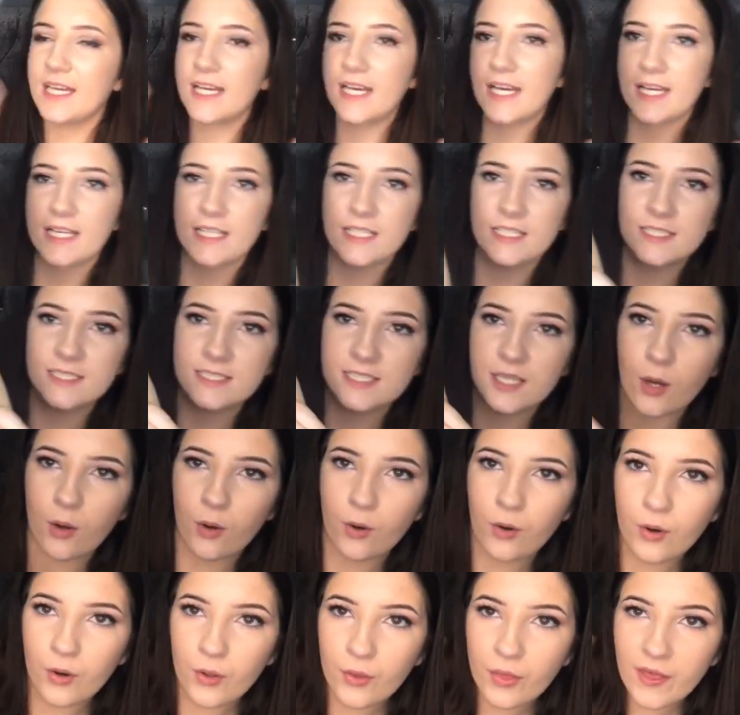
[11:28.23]
It is
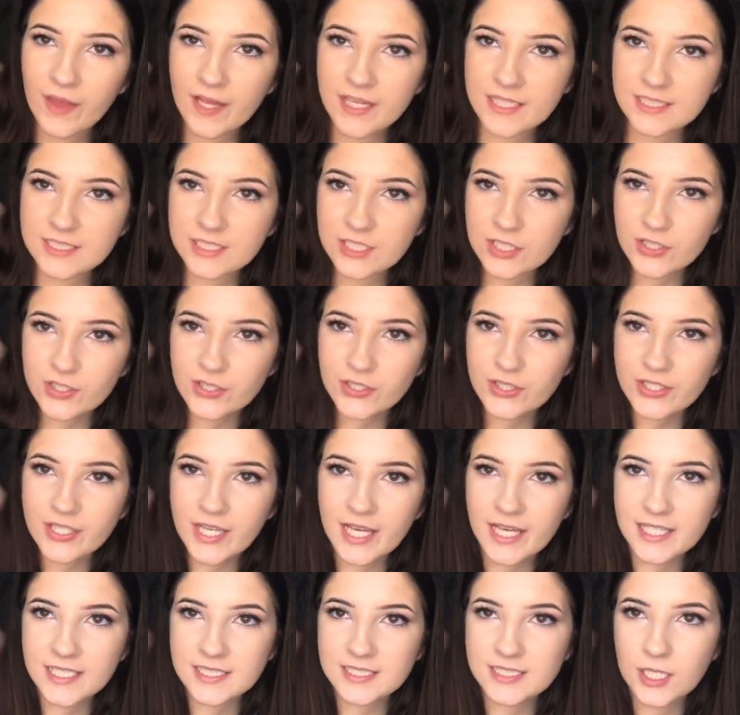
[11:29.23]
this
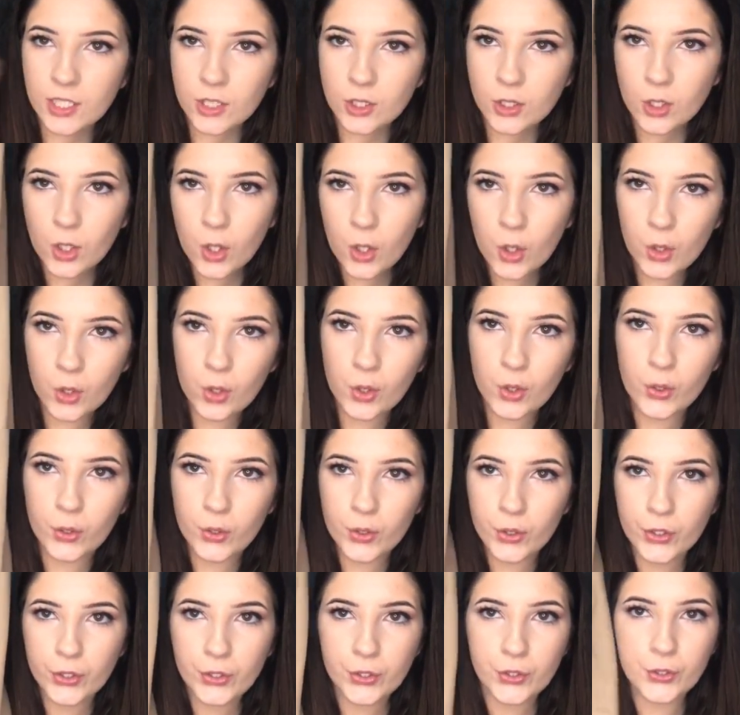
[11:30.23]
nice
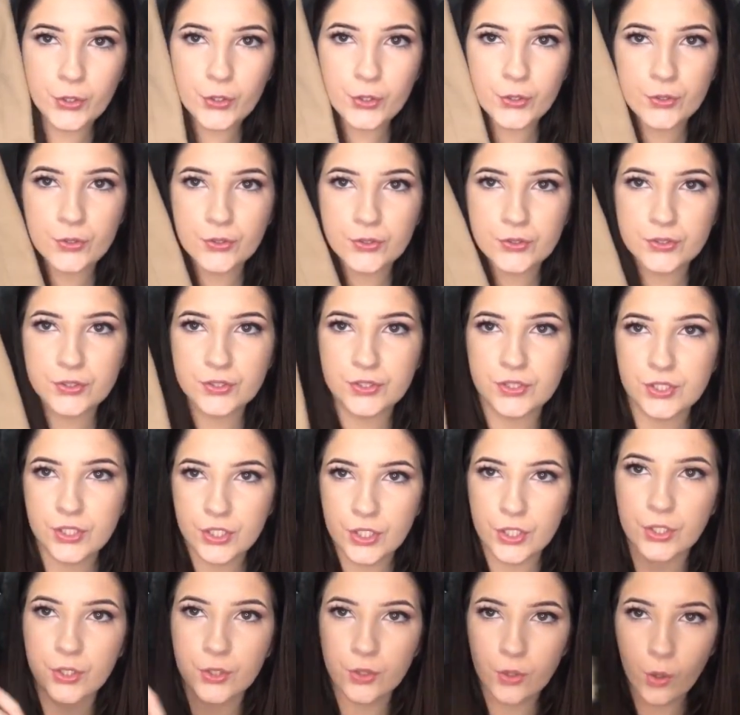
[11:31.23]
long nude
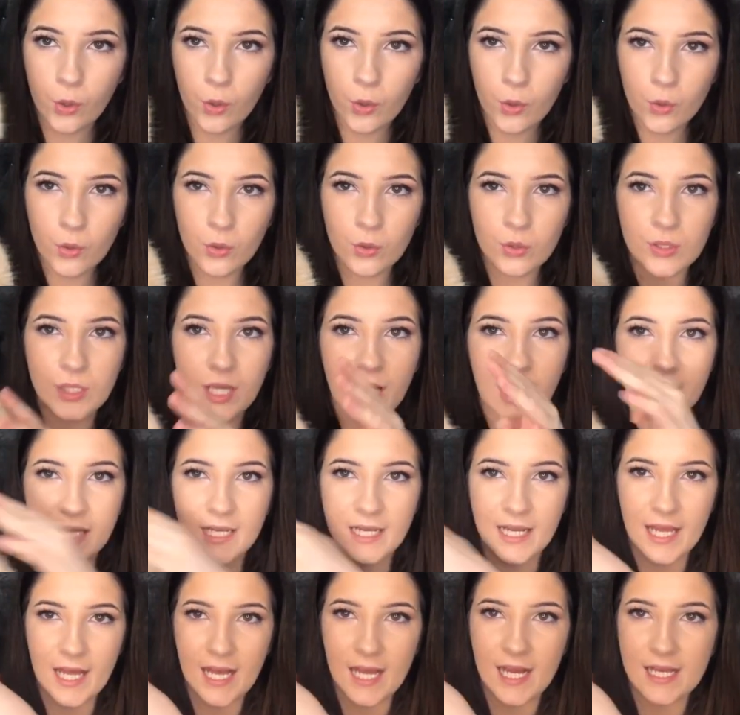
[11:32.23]
coat
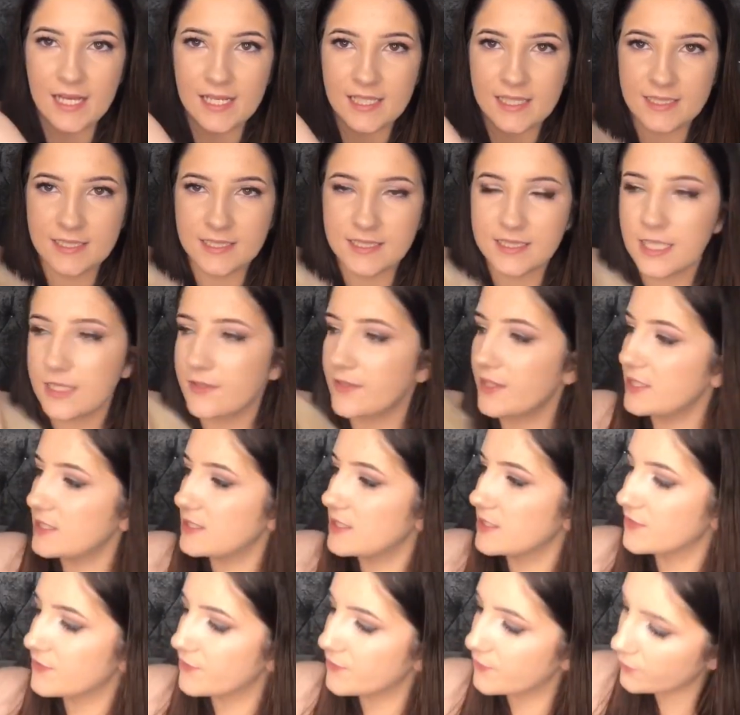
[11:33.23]
and it has, this
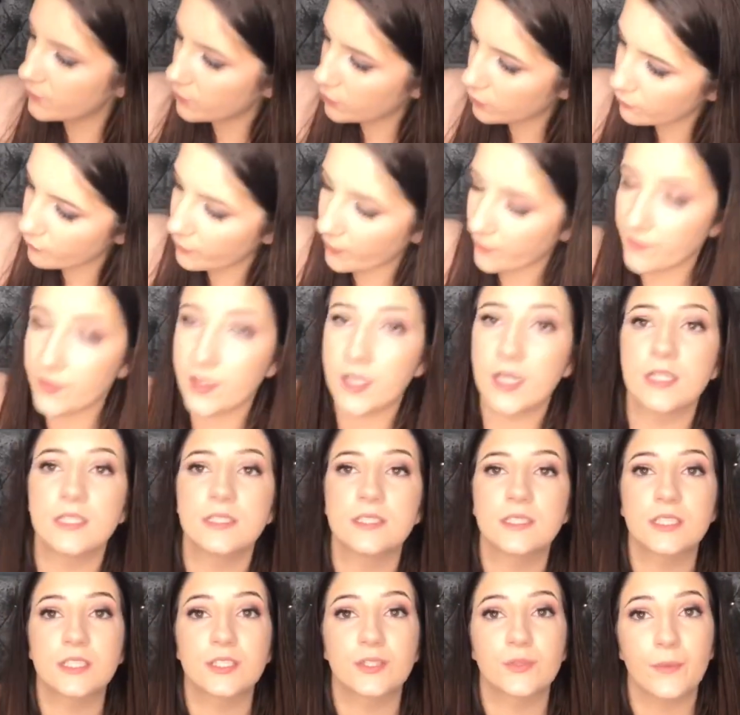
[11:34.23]
is from Riverland
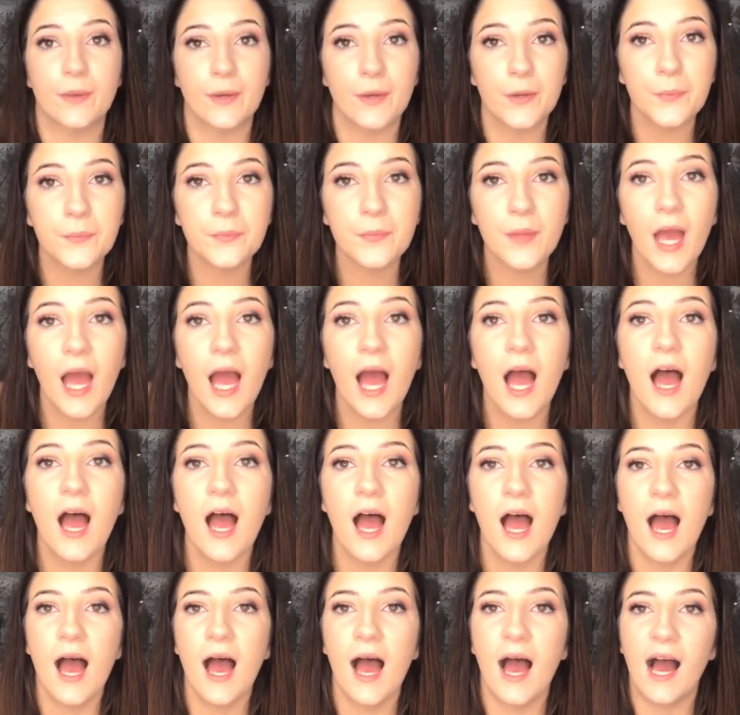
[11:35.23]
as well.
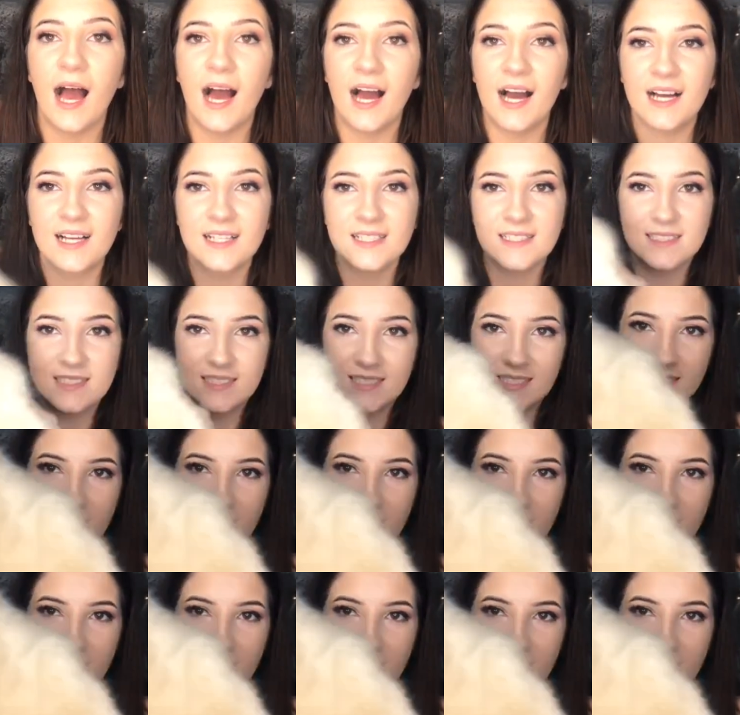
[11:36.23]
And